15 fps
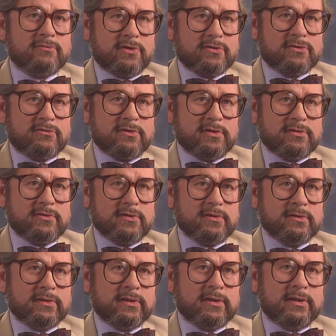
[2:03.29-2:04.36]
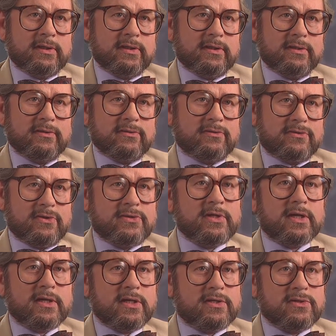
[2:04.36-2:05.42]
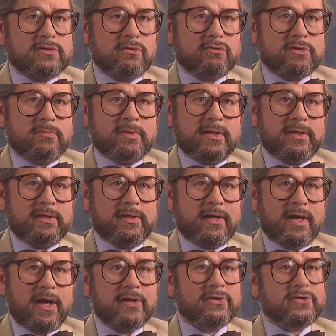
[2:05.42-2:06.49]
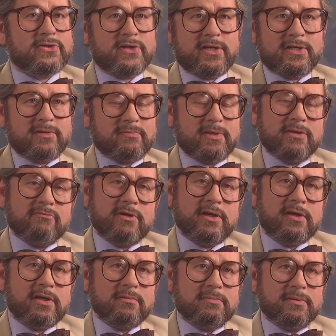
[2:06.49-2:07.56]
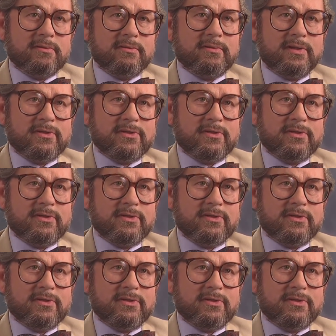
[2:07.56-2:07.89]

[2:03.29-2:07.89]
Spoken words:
rock strata. The technique is thought to be unassailably reliable.